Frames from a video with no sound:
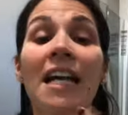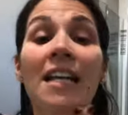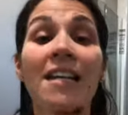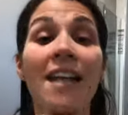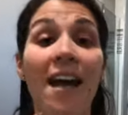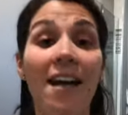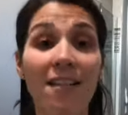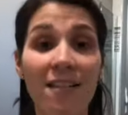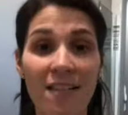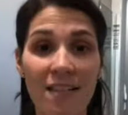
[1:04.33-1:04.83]

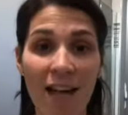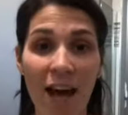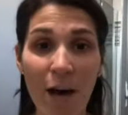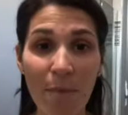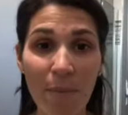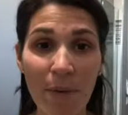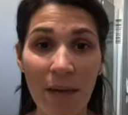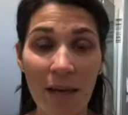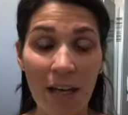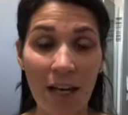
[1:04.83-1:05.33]
next step
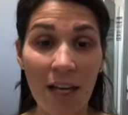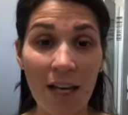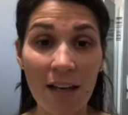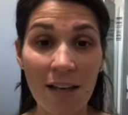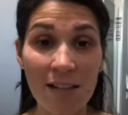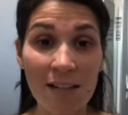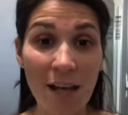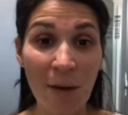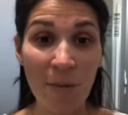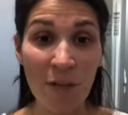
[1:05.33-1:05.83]

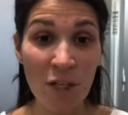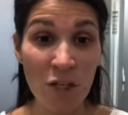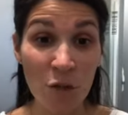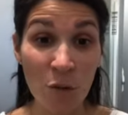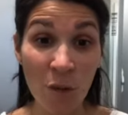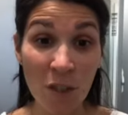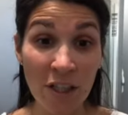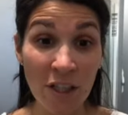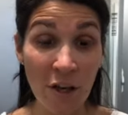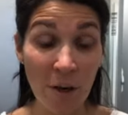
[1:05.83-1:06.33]
is I'm gonna
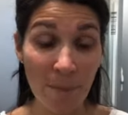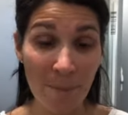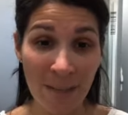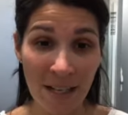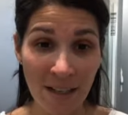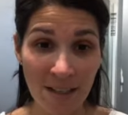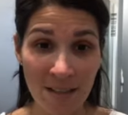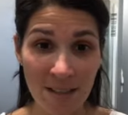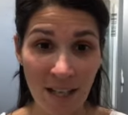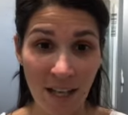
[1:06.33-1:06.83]
do a little
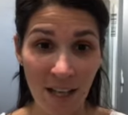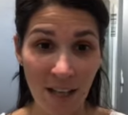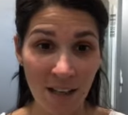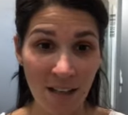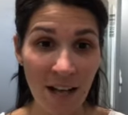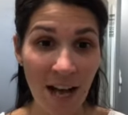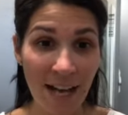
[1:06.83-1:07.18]
mixing.